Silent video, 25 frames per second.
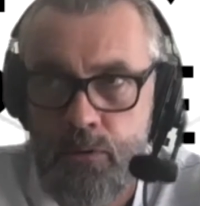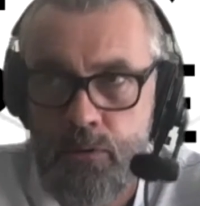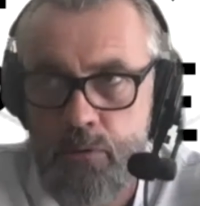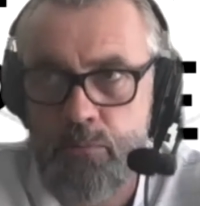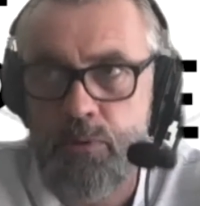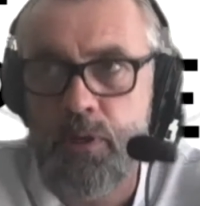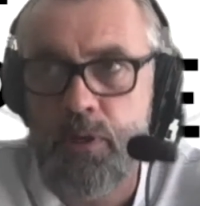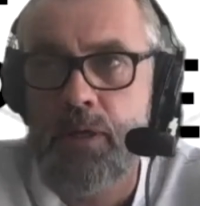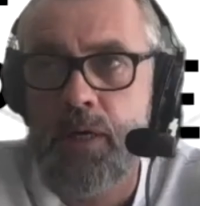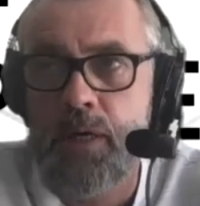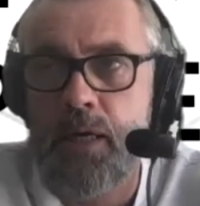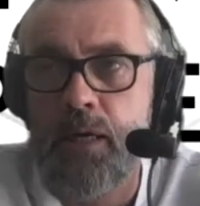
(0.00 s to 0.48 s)

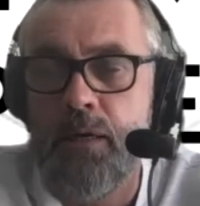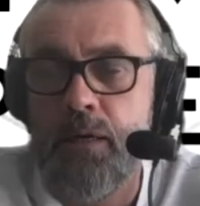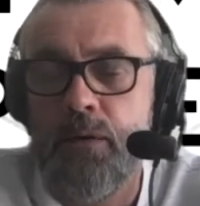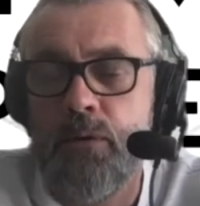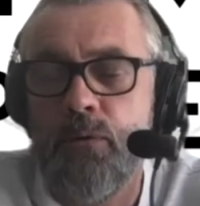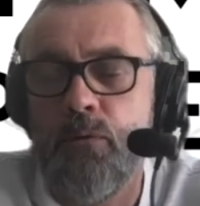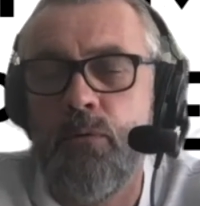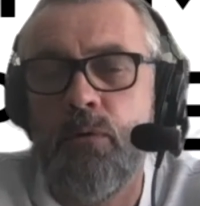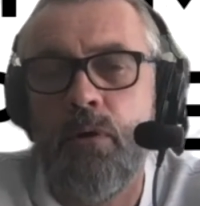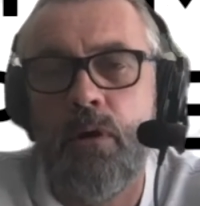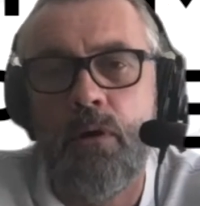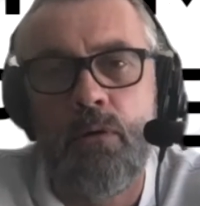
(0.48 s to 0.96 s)
Well, okay,
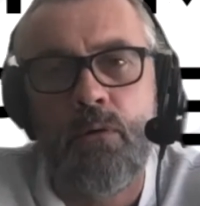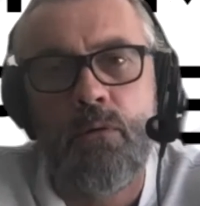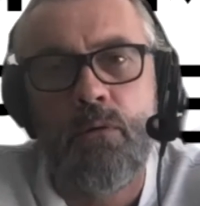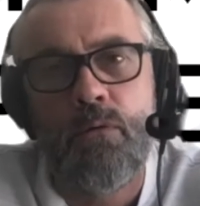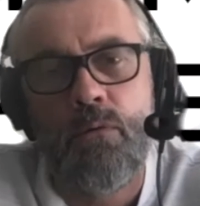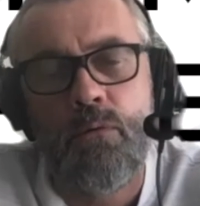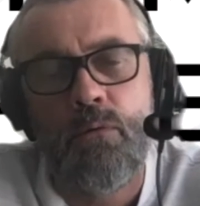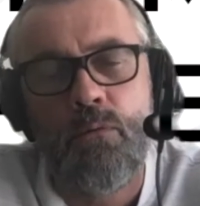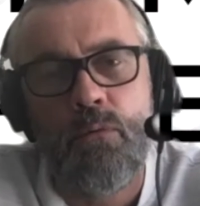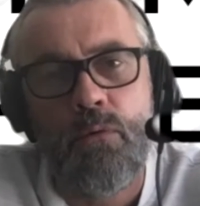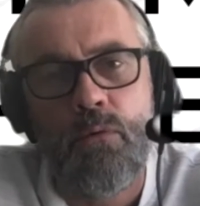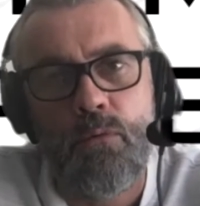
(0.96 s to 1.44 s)

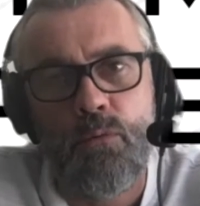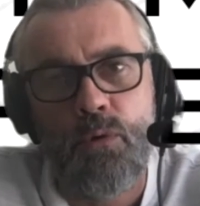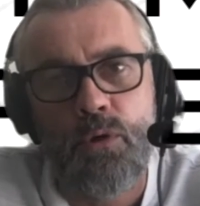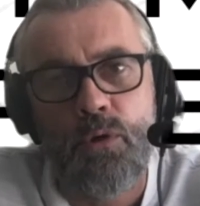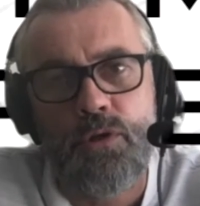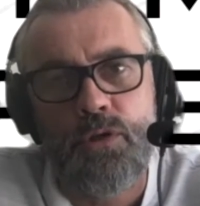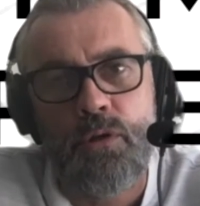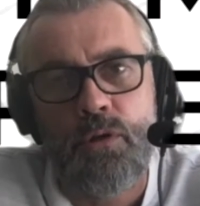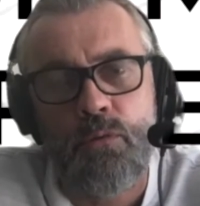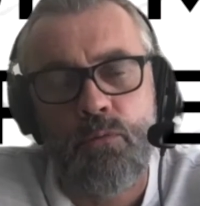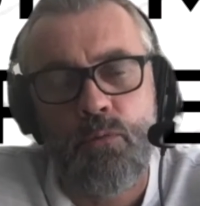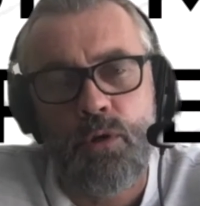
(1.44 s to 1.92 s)

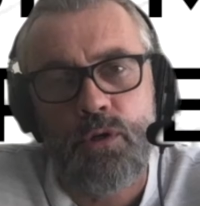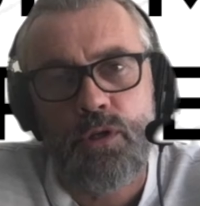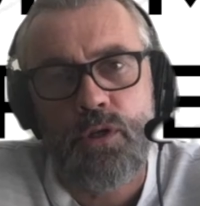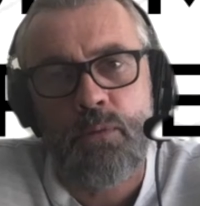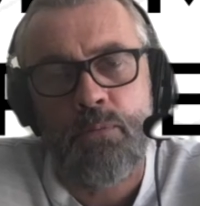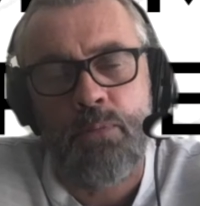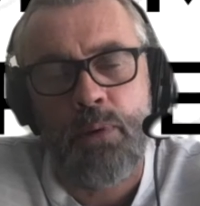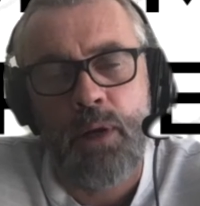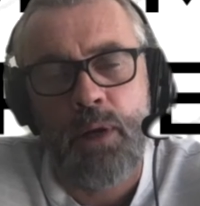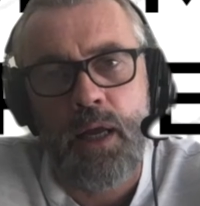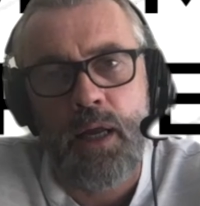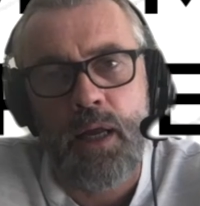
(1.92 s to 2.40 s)
what's the, what's the
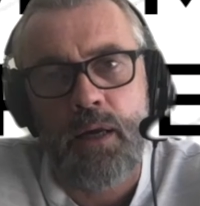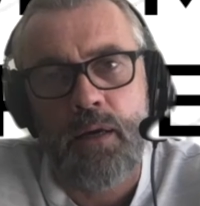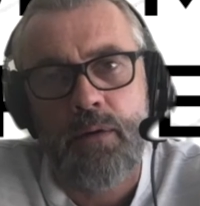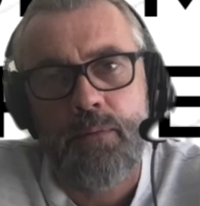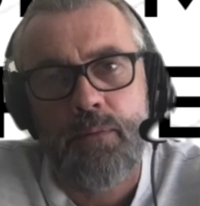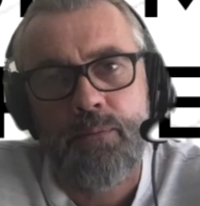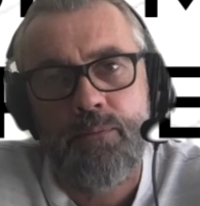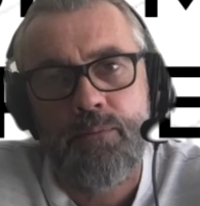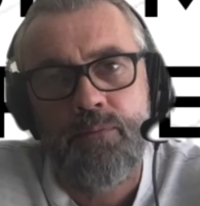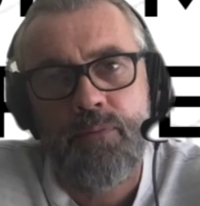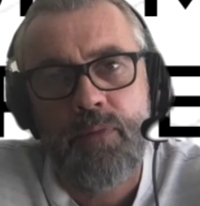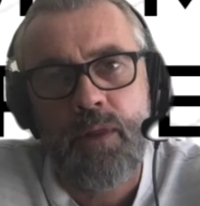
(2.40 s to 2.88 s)
plan?
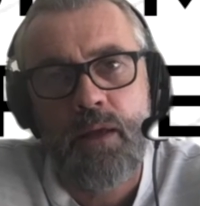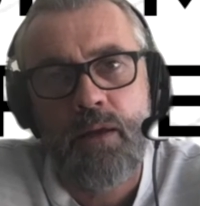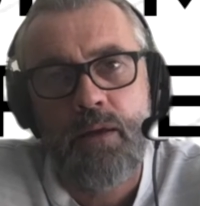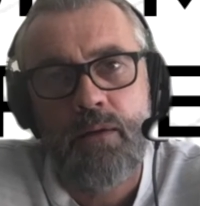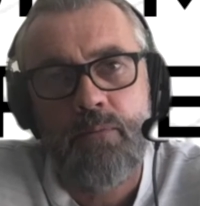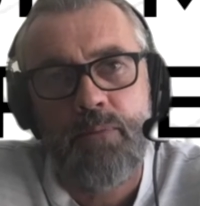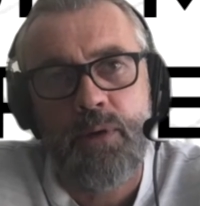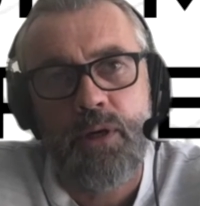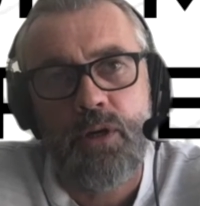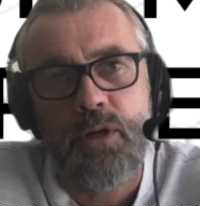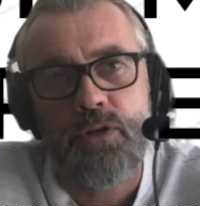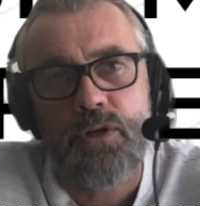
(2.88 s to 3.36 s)

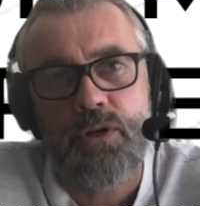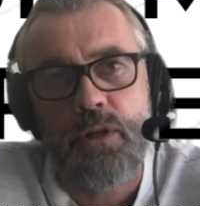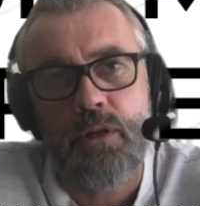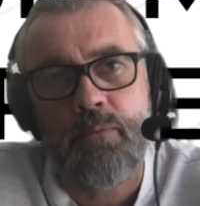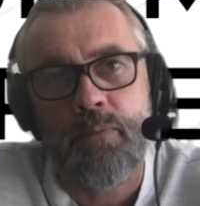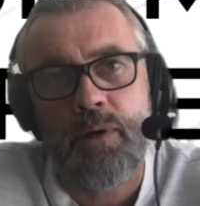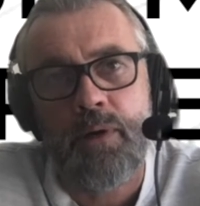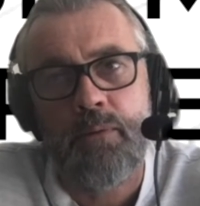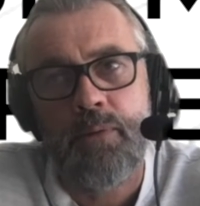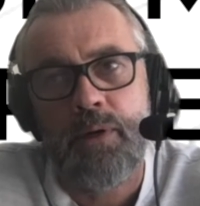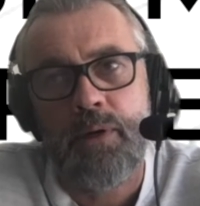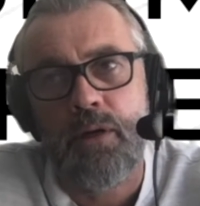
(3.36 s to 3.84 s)
Because at the
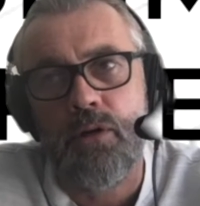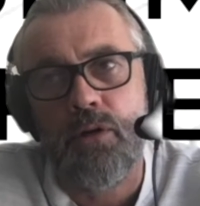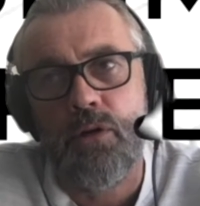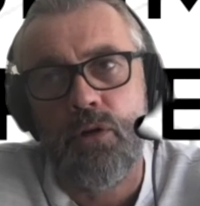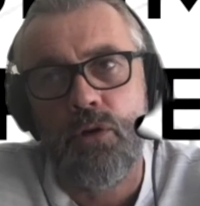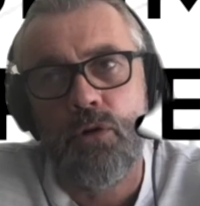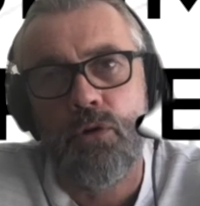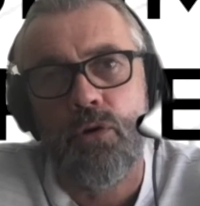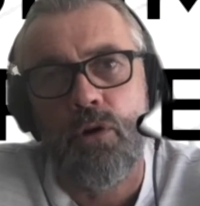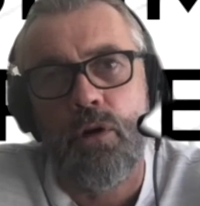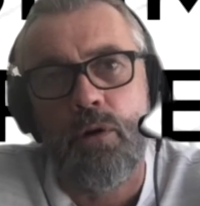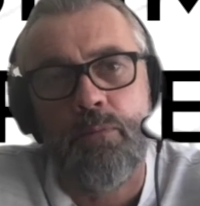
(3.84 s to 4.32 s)
moment in
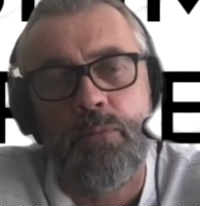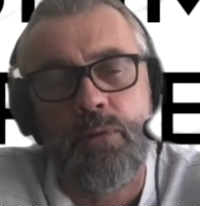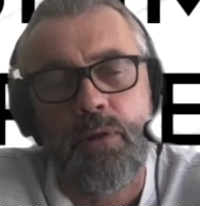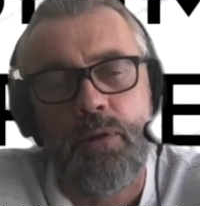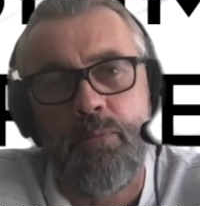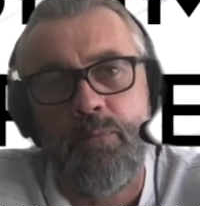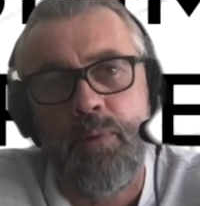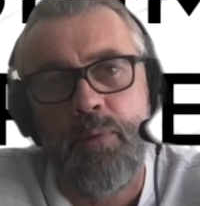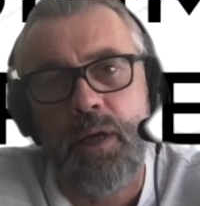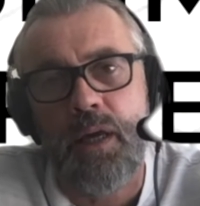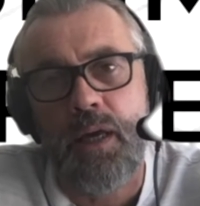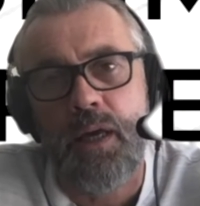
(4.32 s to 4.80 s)
Europe, the
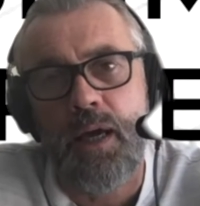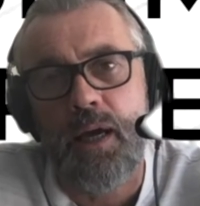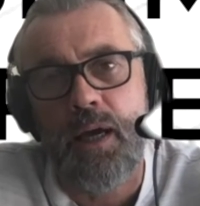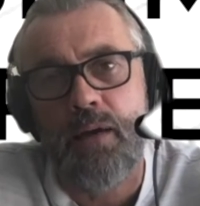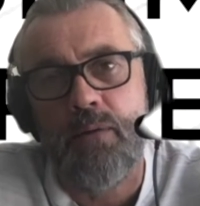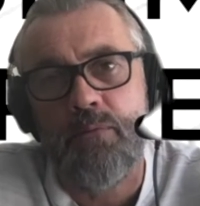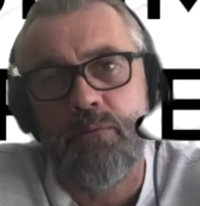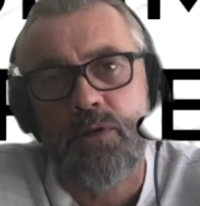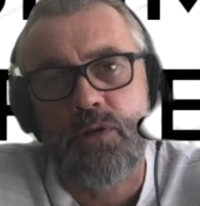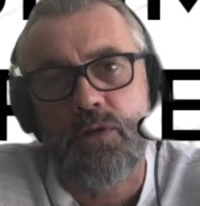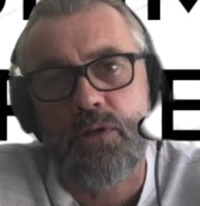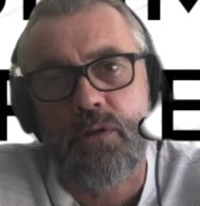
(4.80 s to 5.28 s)
big
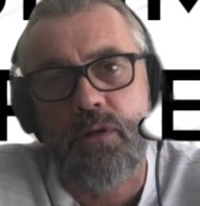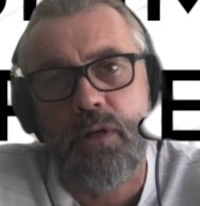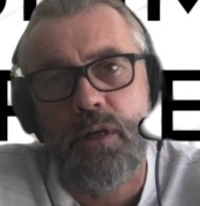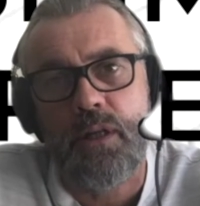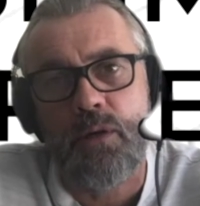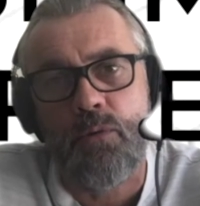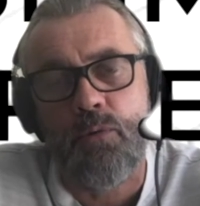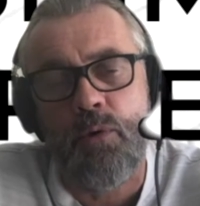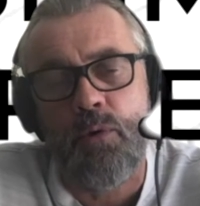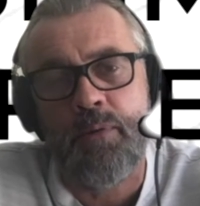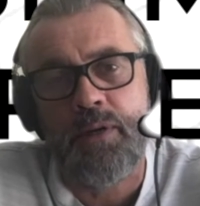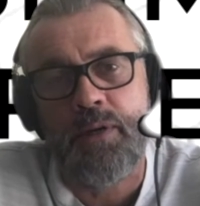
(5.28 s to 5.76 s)
games in
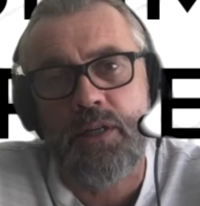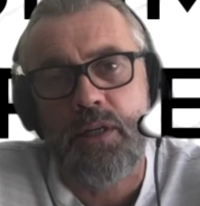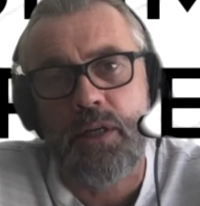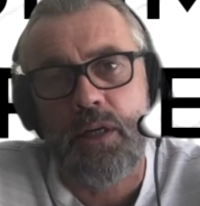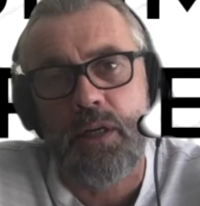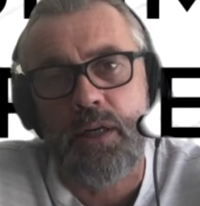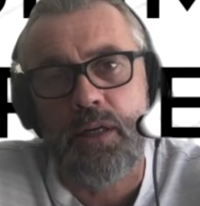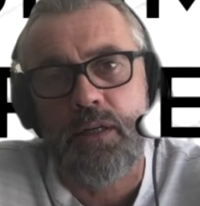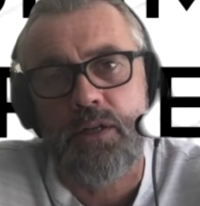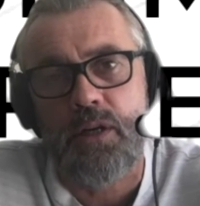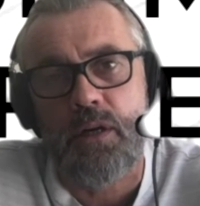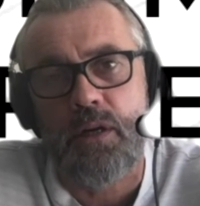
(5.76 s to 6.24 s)
the women's
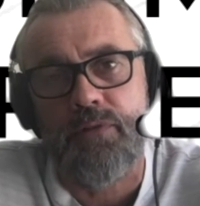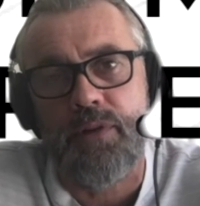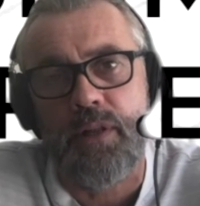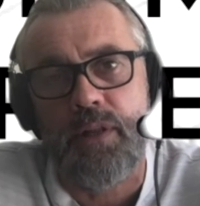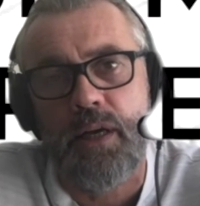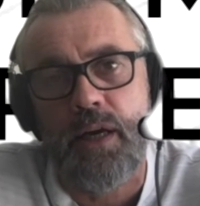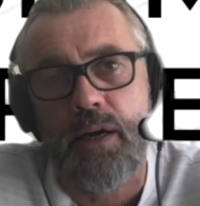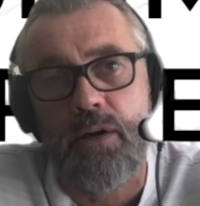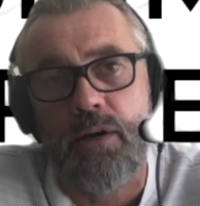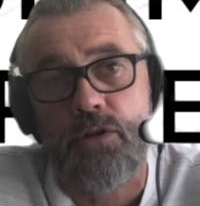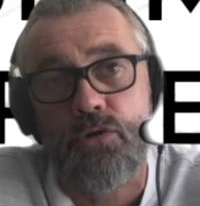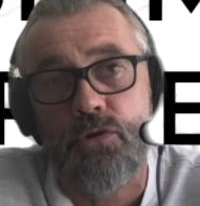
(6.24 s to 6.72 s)
leagues over
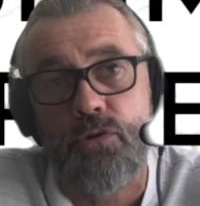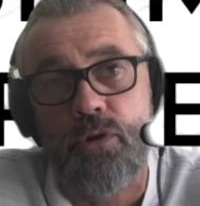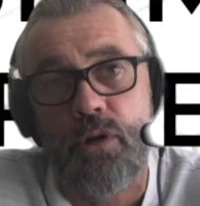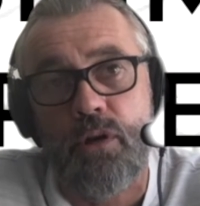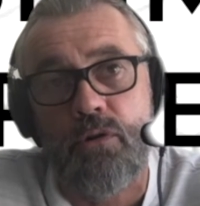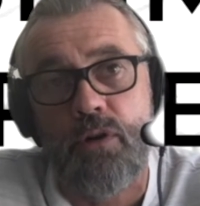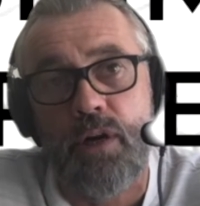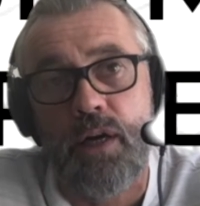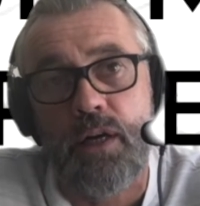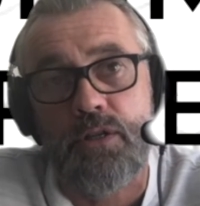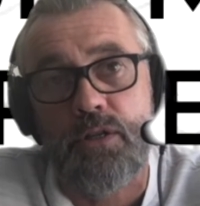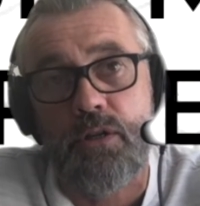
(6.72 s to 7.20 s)
there are drawing
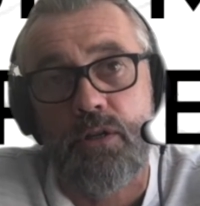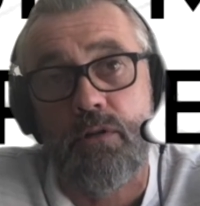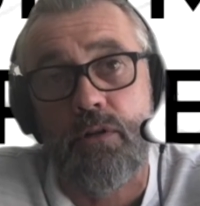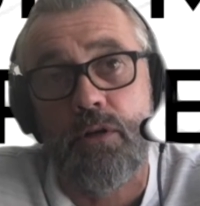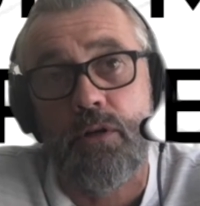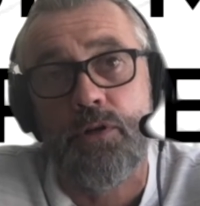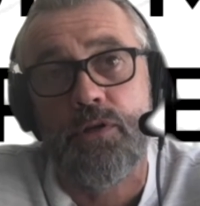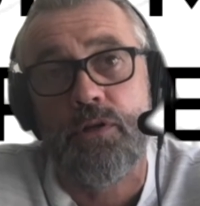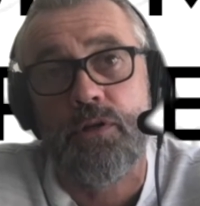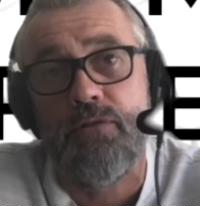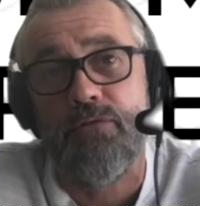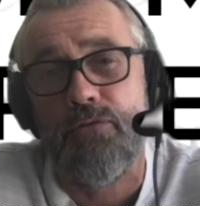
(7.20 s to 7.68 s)
crowds of
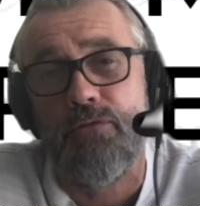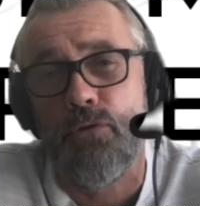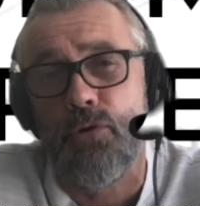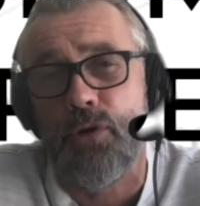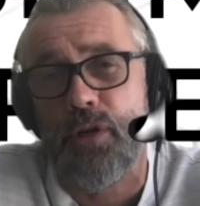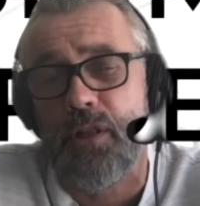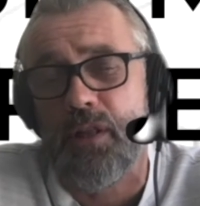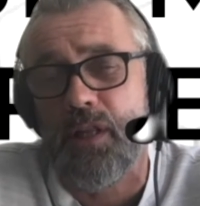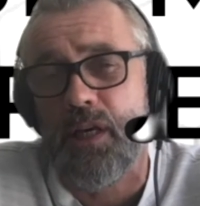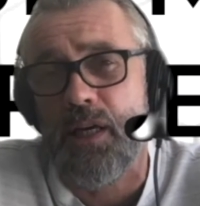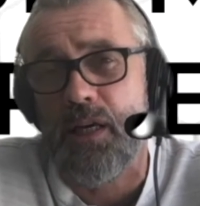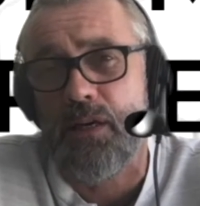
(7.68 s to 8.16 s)
30,
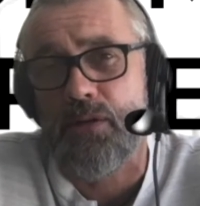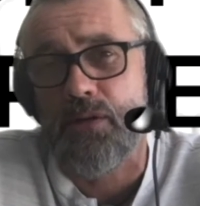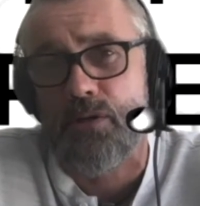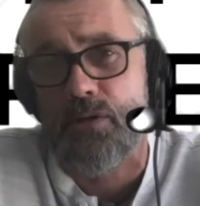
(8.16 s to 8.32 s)
40,000.